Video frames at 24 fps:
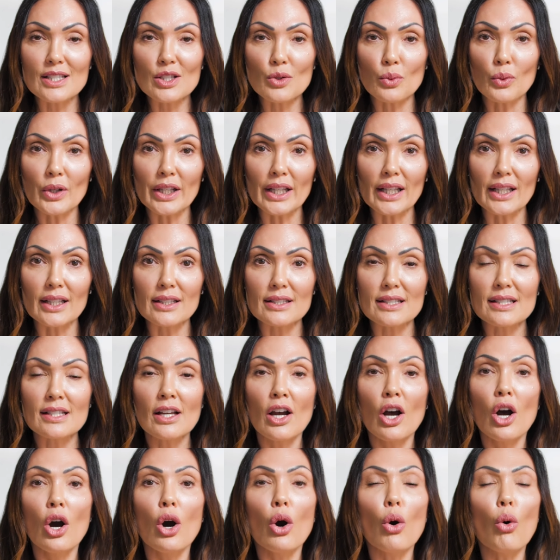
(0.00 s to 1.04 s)
suites,
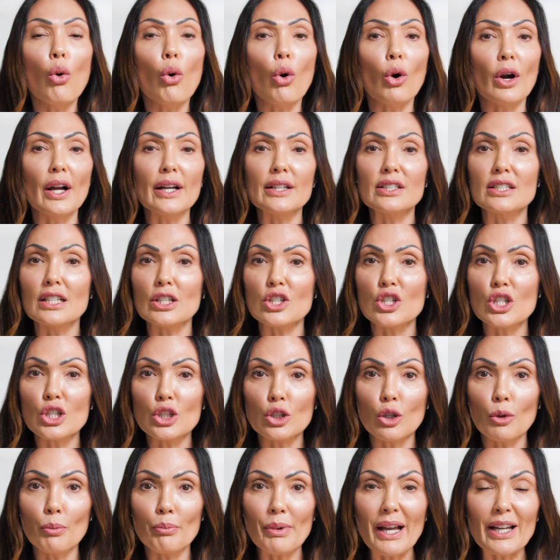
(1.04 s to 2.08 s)
or
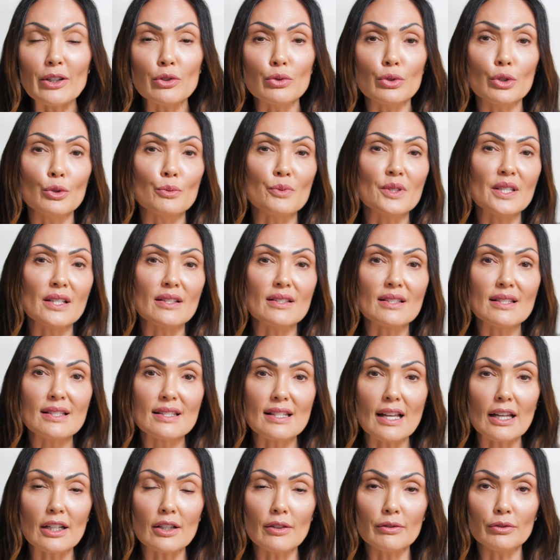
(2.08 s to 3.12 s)
additional bedrooms
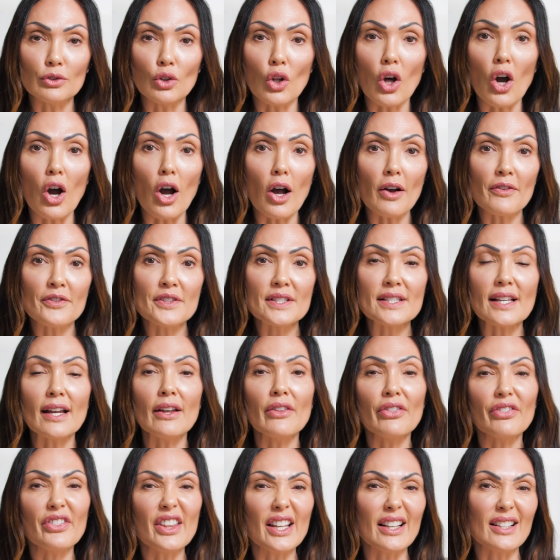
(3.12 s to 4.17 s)
instead of lofts
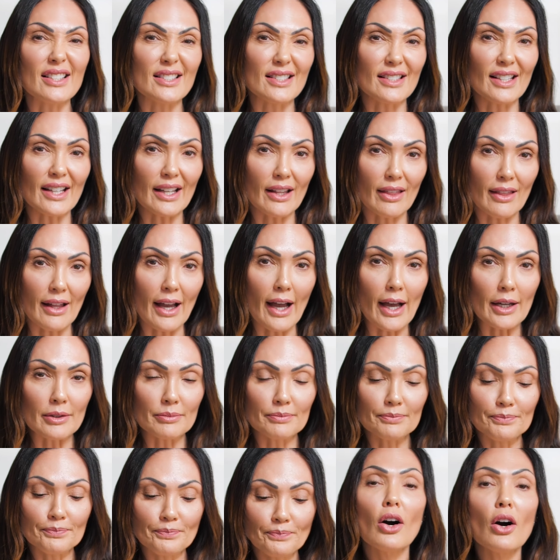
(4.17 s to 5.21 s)
and things like that.
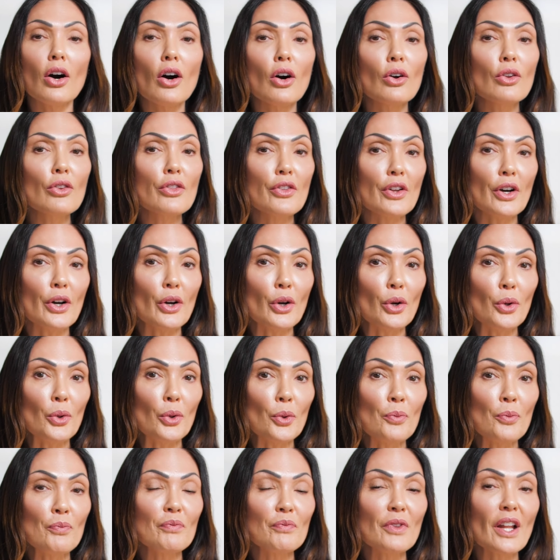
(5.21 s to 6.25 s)

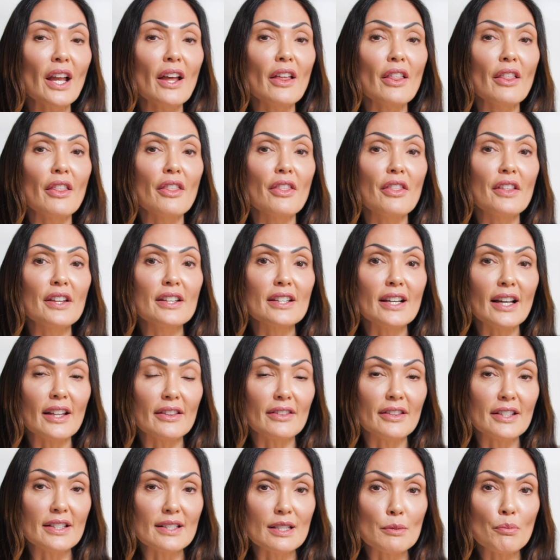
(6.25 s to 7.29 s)
Although
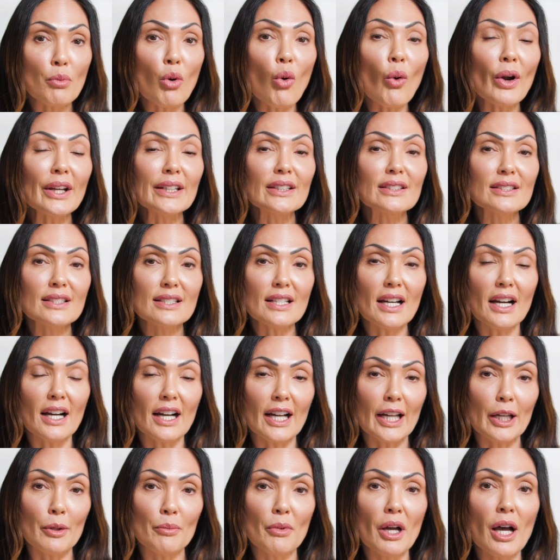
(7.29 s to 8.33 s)
at this point in
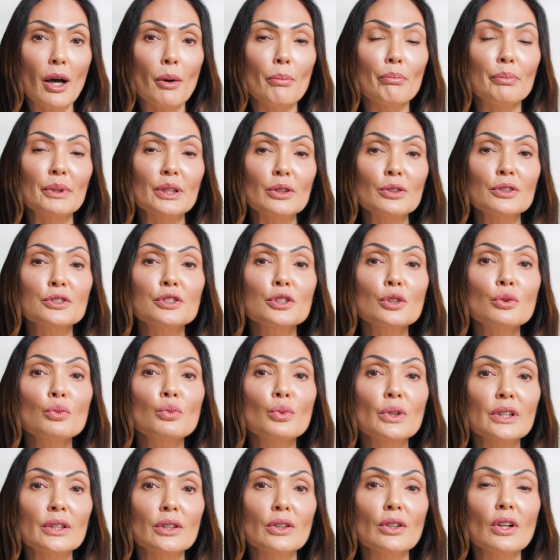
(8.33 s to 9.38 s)
time, a builder
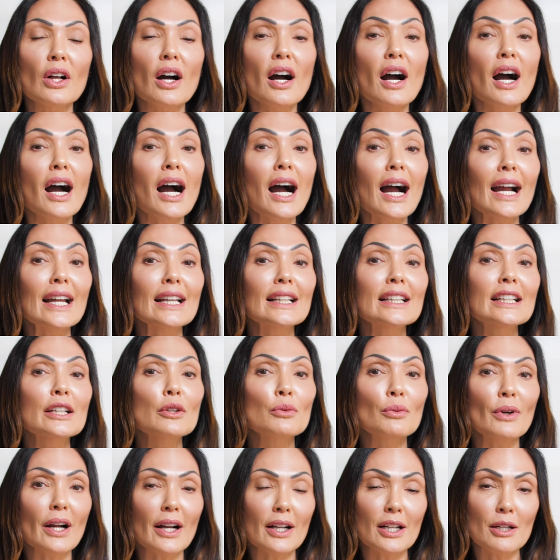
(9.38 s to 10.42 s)
will highly
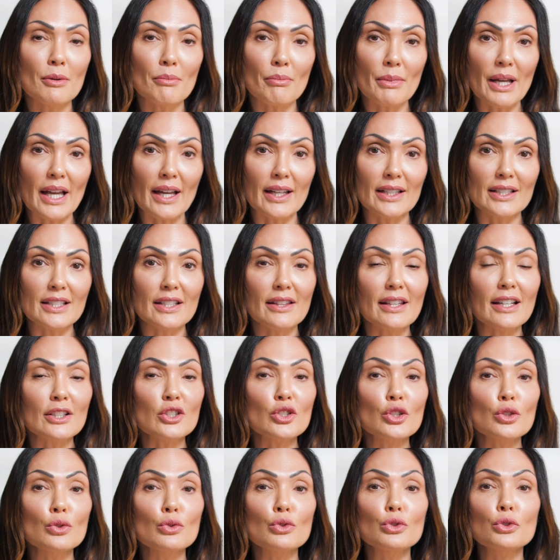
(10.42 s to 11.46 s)
recommend
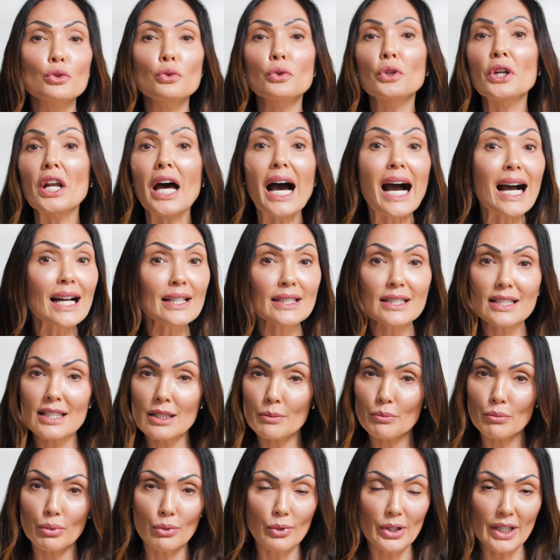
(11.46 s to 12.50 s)
that you do not
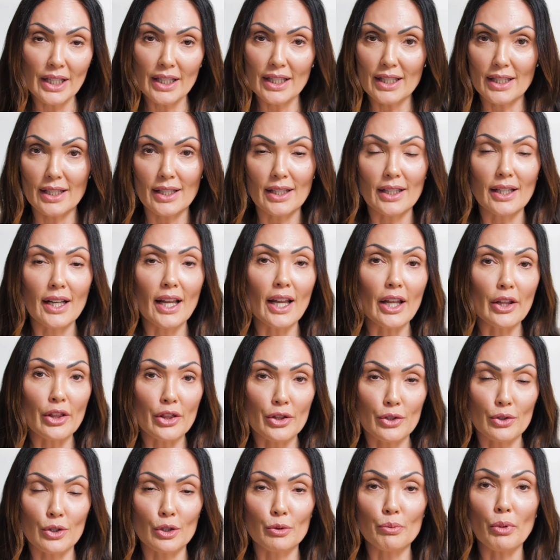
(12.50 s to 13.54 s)
bring in a
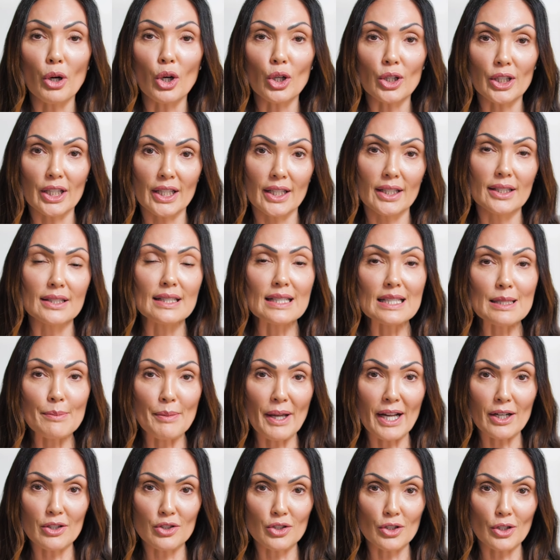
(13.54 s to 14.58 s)
third-party
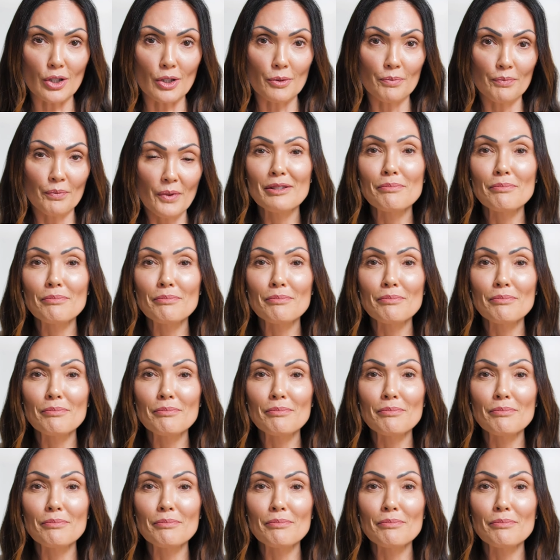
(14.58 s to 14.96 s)
inspector.